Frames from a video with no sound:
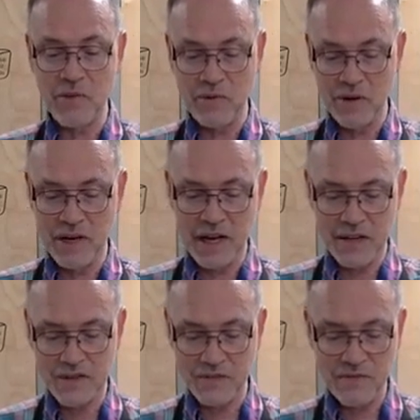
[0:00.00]
We wanted to
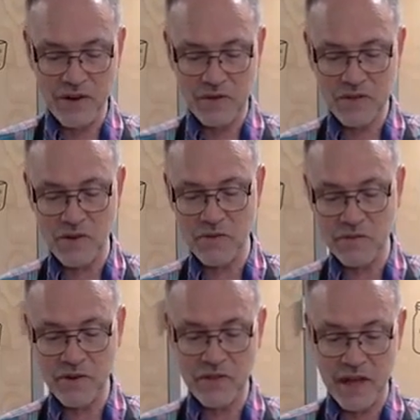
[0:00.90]
have some folks over
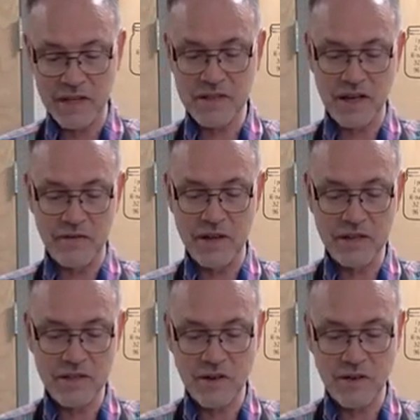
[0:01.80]
for
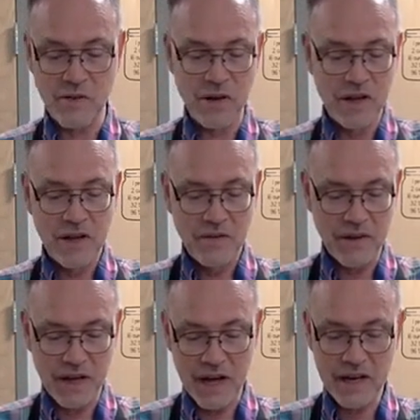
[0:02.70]
Thanksgiving, so
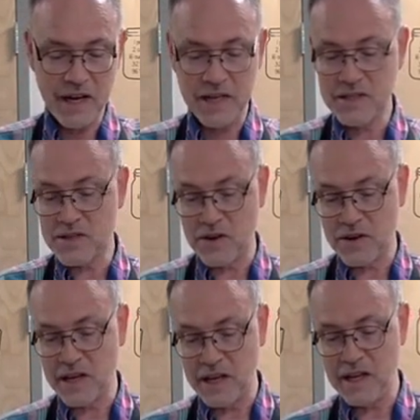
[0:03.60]
we got a nice
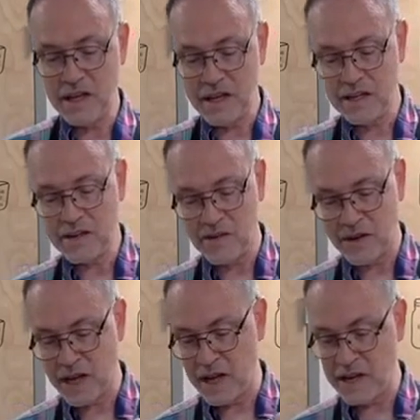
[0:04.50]
turkey,
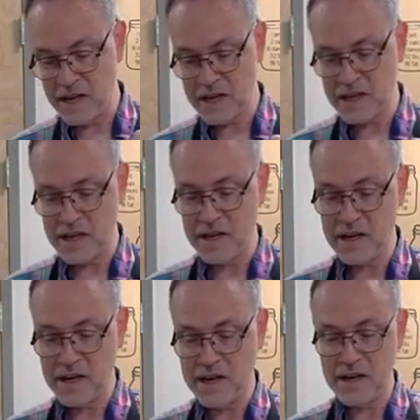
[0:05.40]
organic,
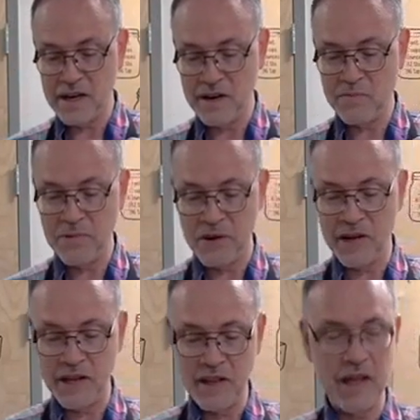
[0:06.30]
and put
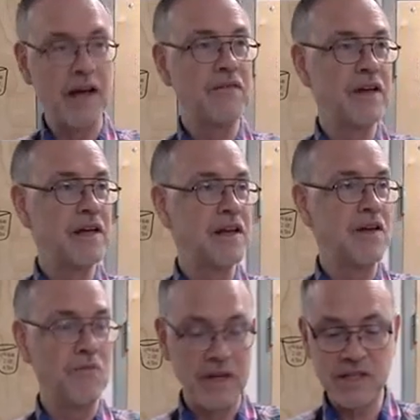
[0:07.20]
it in the oven,
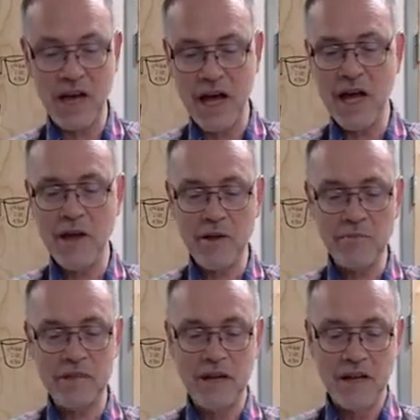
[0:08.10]
and we
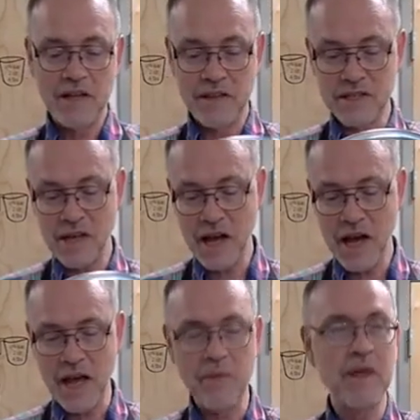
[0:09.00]
timed the
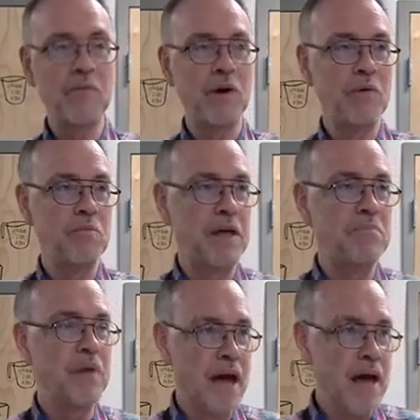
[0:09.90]
time that we would be
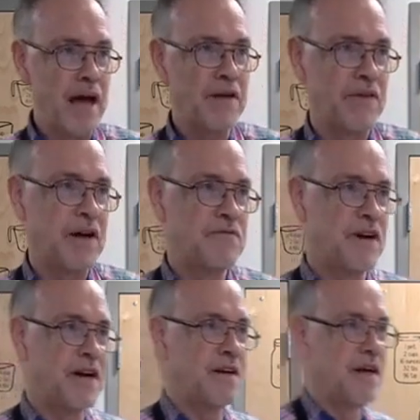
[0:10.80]
back, right,
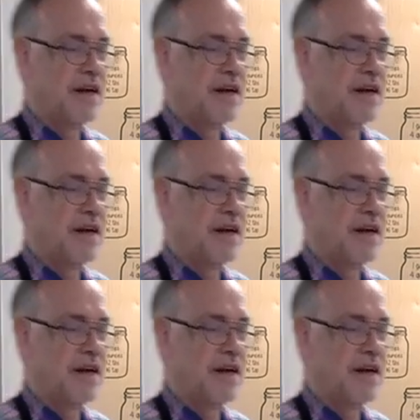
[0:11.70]
Fred,